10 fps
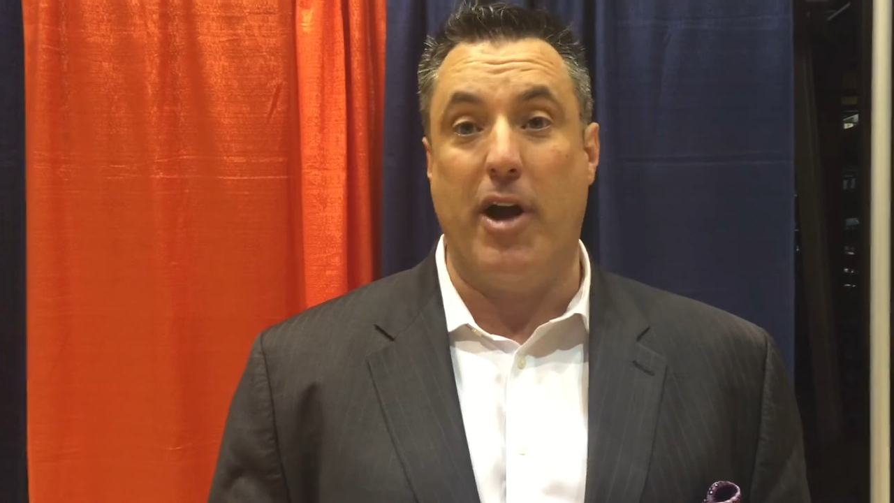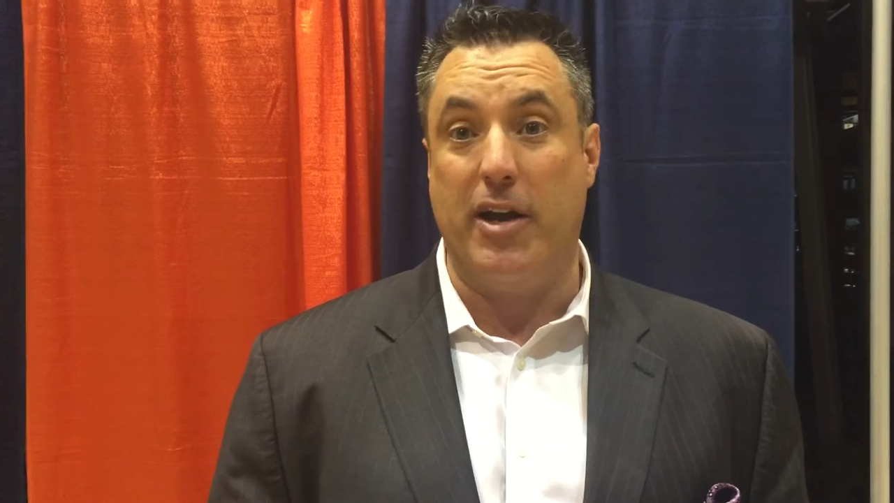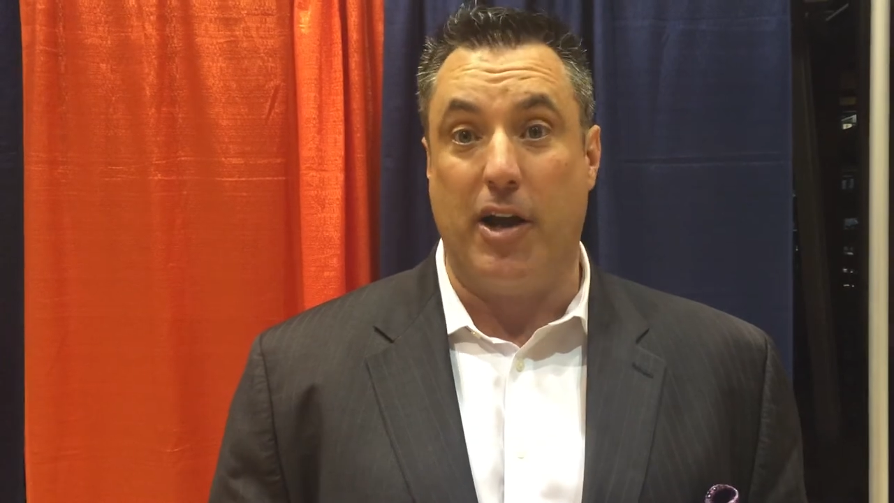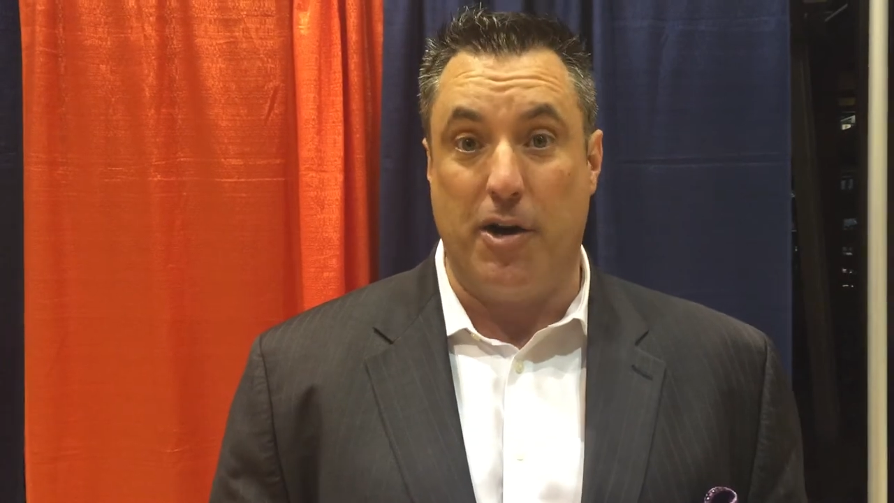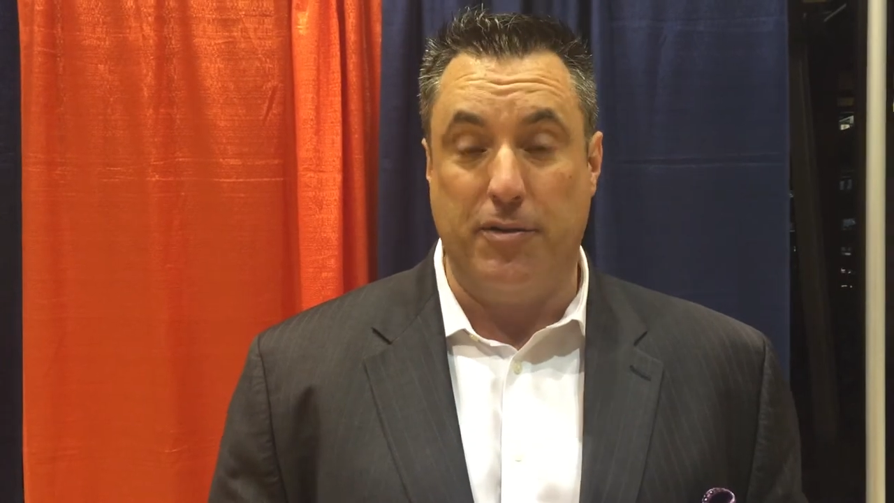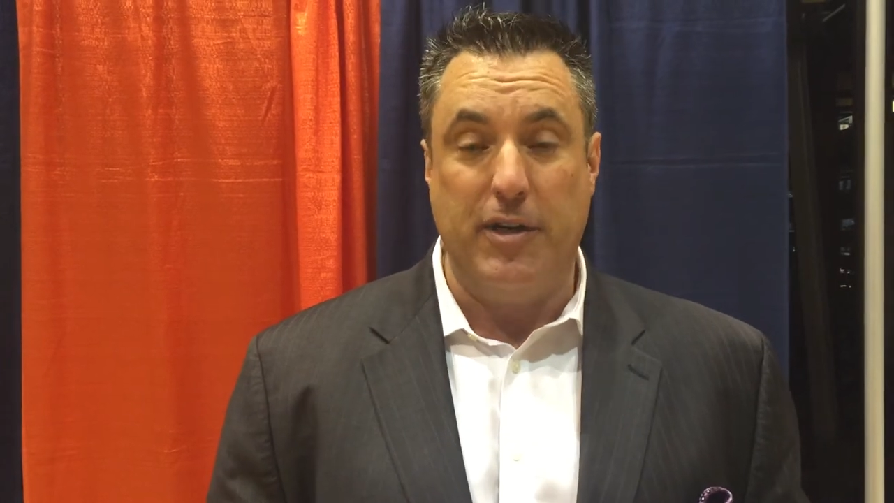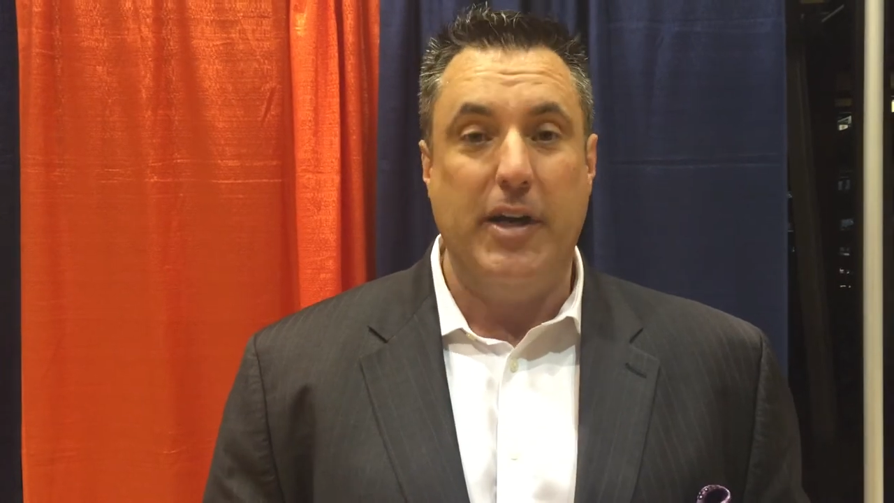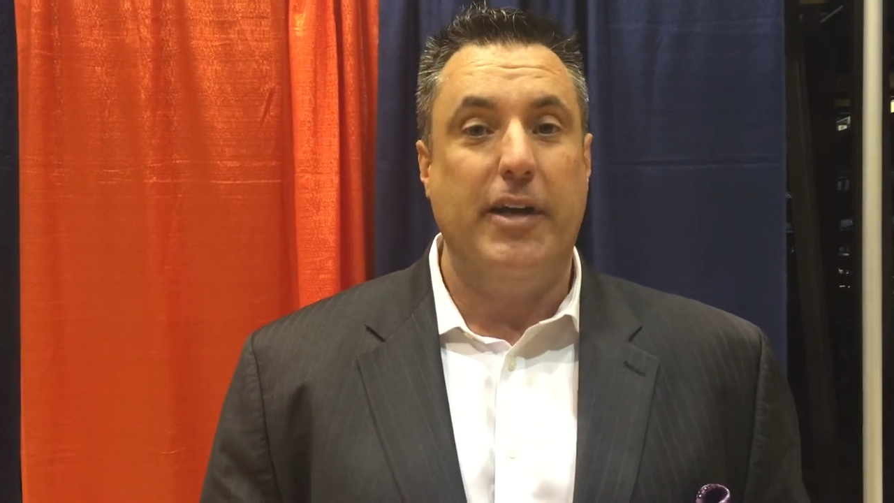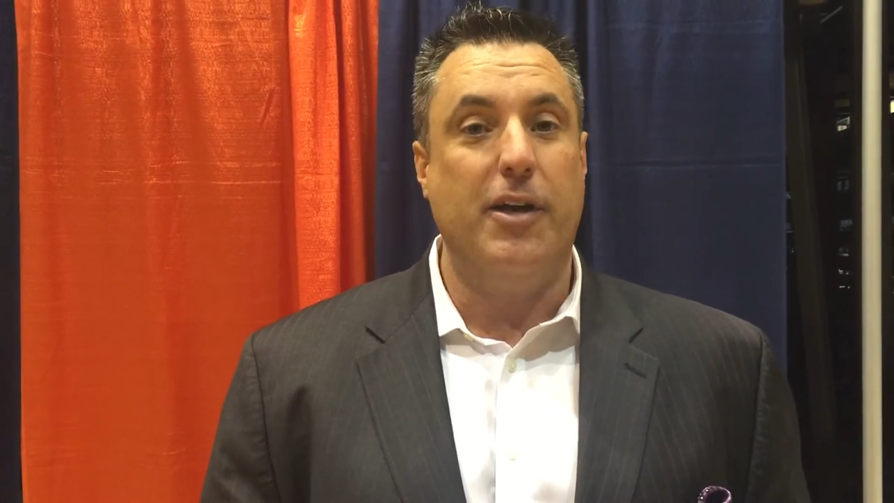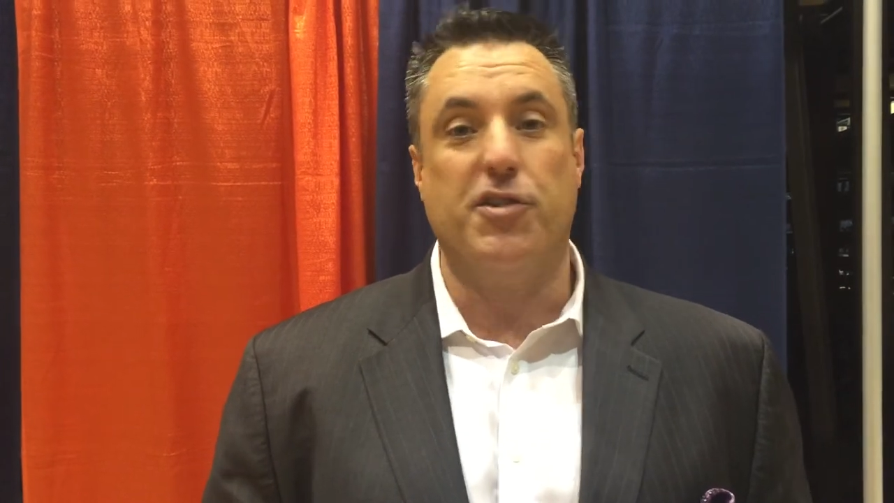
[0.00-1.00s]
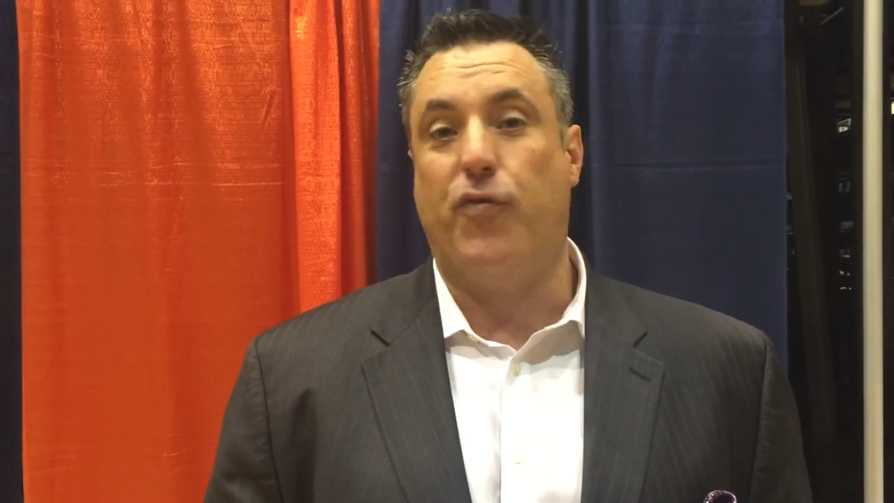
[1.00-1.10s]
ready to go. There's